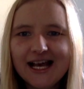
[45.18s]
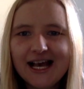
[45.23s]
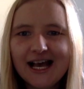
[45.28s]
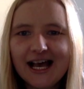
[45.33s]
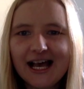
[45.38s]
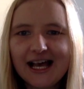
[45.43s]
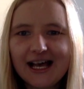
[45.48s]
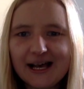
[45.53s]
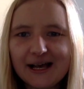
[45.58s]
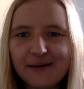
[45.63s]

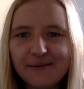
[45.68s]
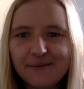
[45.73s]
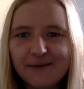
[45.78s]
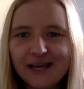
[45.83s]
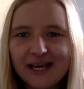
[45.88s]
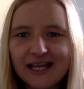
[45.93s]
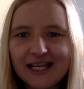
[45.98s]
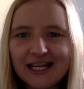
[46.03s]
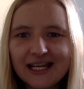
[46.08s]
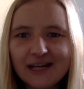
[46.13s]
And
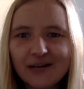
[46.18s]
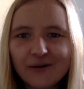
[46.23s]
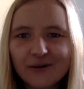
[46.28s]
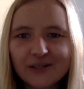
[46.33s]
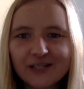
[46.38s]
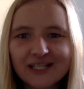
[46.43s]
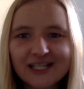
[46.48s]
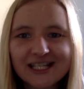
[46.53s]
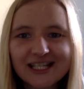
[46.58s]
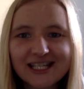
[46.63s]
in
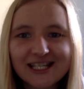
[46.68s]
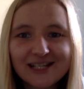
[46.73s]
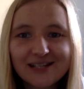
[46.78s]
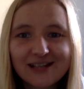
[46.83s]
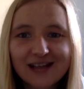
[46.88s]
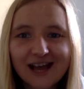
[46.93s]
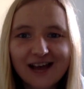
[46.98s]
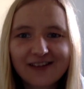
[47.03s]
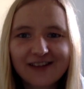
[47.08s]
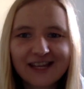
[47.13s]
order to do
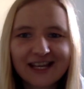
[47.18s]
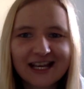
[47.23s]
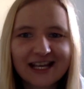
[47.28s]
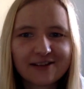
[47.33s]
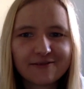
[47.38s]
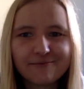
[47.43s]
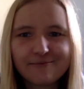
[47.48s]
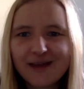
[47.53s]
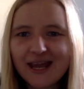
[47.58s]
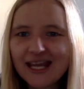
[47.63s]
that, they kind
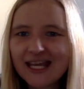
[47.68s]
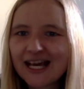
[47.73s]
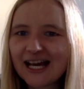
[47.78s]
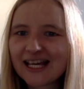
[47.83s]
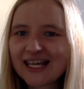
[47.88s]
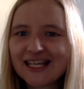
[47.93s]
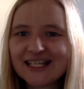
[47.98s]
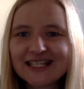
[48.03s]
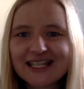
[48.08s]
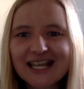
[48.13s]
of make
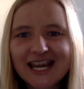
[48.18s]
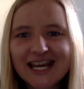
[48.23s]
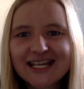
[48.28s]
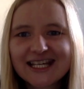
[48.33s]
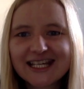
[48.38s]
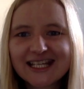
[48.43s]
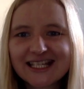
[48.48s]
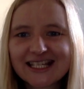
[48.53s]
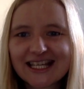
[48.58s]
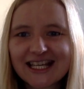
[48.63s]

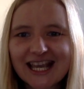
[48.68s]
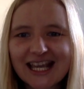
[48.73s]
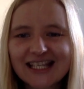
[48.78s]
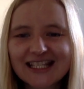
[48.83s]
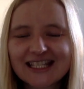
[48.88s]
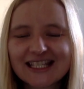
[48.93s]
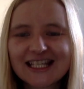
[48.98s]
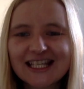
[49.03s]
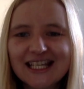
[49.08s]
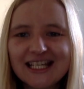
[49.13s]
accusations
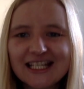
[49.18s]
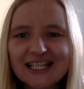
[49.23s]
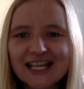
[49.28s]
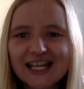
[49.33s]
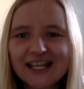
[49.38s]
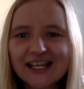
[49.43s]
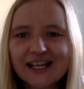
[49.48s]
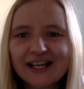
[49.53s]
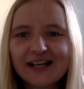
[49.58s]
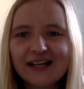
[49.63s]
against each
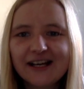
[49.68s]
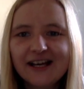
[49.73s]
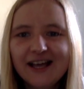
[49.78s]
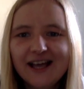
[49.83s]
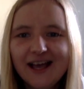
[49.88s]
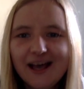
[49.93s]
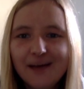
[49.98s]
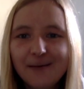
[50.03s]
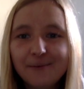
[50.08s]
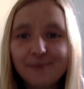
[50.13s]
other.
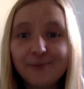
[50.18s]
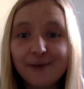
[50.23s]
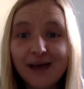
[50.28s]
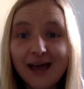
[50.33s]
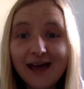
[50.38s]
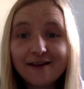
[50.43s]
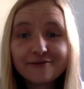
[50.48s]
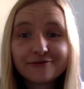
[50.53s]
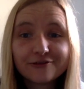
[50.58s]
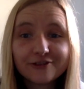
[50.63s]
But
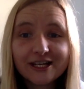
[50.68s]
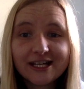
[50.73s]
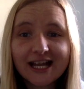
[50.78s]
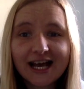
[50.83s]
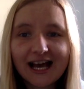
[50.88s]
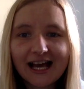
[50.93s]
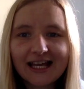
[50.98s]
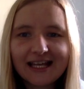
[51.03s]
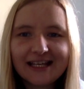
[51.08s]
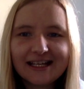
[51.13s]
every
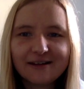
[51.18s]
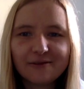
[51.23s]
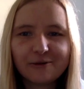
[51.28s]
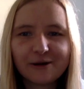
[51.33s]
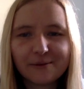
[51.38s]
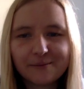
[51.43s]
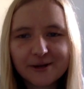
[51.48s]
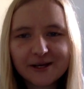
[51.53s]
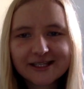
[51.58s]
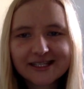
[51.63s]
night,
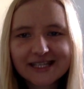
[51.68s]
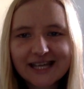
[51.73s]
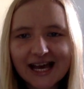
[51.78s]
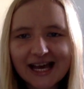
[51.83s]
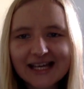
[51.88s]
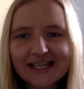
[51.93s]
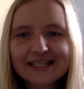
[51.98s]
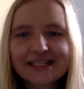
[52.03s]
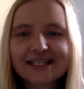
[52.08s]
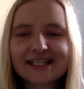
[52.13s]
well, most
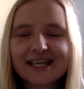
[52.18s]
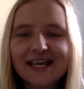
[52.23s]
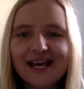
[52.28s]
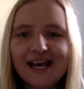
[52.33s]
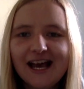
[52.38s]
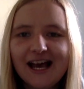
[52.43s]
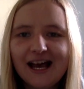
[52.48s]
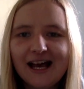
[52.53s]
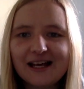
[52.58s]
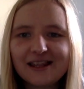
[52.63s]
nights,
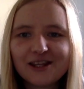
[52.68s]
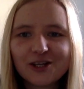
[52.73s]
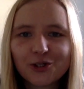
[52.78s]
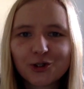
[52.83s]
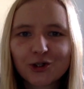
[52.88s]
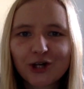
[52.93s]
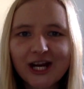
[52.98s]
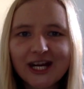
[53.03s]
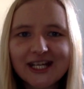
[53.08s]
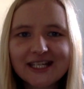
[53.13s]
the
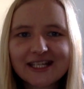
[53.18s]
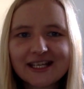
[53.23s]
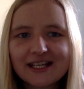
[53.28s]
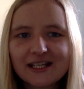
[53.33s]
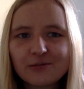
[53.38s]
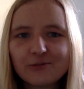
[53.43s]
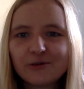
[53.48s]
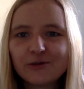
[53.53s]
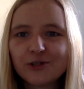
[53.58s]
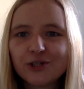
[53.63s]

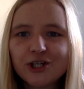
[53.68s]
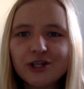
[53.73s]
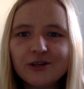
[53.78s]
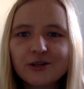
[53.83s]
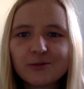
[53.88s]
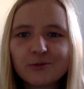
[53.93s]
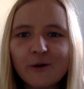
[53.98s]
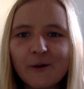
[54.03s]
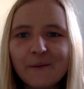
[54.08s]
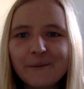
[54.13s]
traitors will
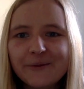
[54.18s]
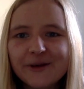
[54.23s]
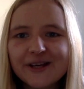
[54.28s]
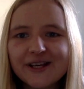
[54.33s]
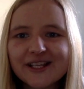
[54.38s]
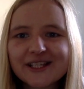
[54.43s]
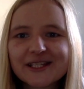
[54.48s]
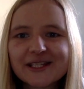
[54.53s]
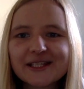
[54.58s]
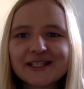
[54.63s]
choose one
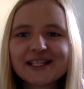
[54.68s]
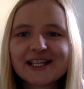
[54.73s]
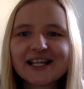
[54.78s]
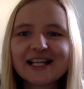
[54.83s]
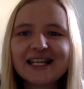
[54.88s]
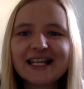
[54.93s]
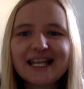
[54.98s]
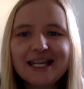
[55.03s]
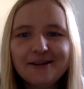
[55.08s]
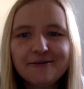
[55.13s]
person to
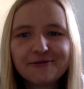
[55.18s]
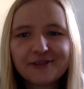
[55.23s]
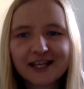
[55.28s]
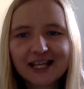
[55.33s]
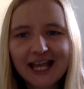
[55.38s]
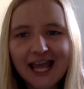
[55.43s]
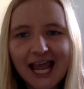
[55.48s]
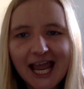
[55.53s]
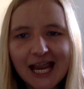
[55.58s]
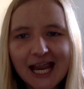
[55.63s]
leave the
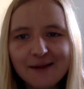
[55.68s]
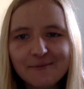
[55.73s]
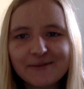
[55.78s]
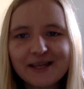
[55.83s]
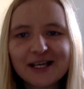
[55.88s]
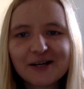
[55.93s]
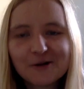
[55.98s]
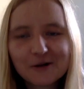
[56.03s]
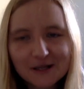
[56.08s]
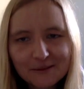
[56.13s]
game. They
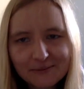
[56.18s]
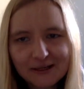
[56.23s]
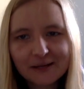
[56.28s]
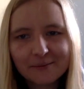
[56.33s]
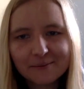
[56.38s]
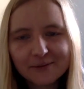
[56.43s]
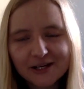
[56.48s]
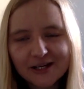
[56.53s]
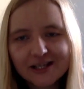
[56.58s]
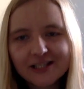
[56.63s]
call it being
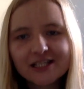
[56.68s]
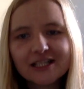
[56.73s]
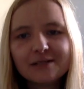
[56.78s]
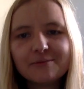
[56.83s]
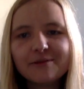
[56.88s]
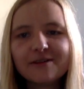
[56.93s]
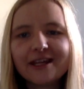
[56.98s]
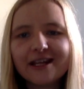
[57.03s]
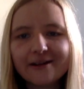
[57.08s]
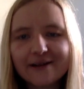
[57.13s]
murdered,
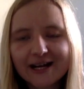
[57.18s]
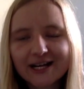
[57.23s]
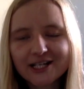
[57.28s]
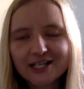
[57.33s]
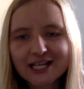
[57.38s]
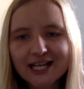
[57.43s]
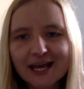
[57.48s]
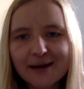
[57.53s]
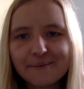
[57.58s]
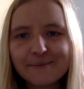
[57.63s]
but they don't
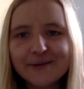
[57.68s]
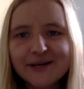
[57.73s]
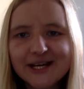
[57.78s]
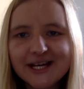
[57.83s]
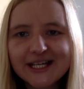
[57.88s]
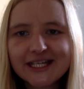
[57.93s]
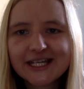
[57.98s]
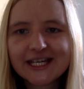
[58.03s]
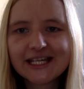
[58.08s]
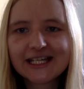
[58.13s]
actually get
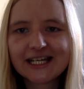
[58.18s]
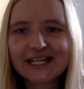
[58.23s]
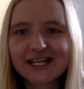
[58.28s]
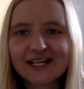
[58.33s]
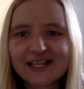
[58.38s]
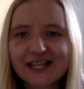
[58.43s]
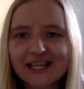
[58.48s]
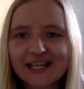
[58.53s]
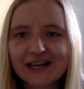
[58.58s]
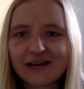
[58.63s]
murdered. I don't
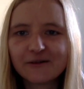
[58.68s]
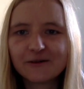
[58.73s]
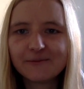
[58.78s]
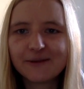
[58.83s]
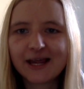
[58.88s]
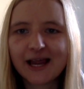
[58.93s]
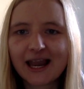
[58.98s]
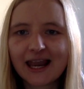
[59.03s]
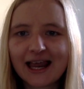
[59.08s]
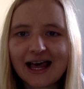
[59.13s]
think that would
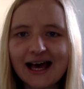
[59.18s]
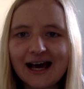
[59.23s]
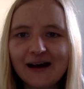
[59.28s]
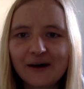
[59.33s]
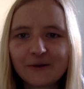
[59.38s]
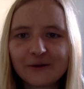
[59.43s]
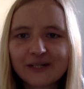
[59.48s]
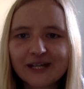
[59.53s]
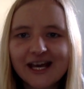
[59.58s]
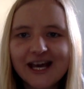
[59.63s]
be
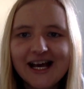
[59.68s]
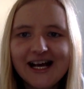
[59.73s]
allowed.